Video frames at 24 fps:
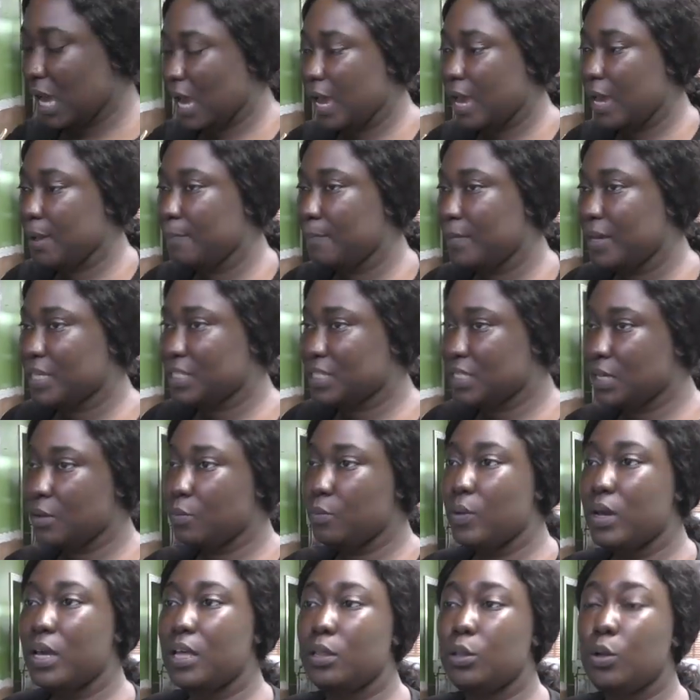I mix
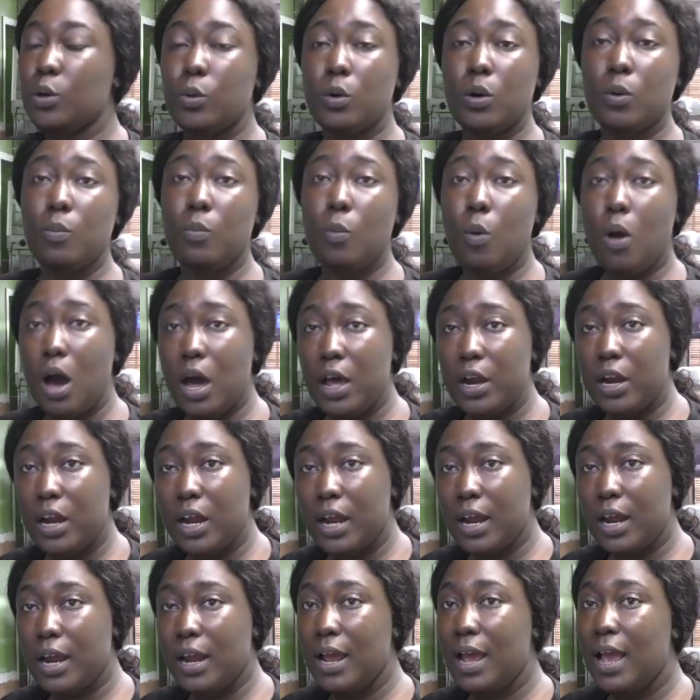it with lukewarm
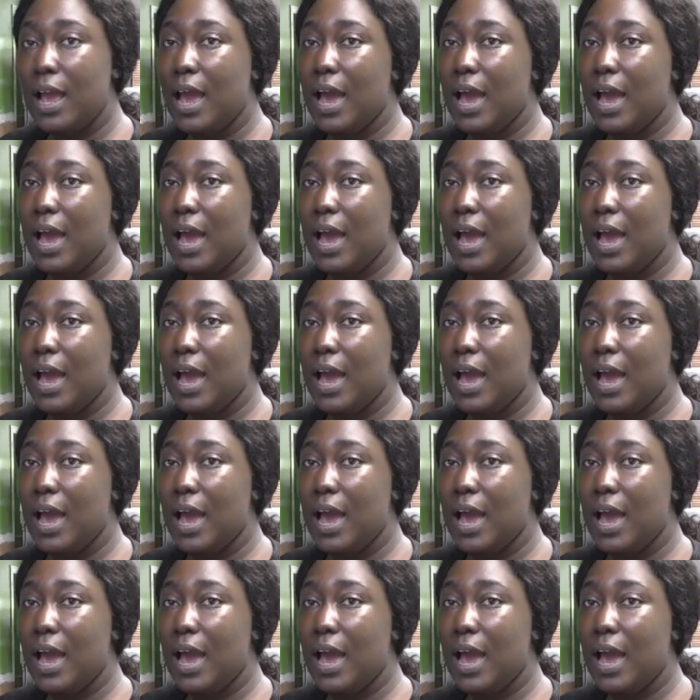water.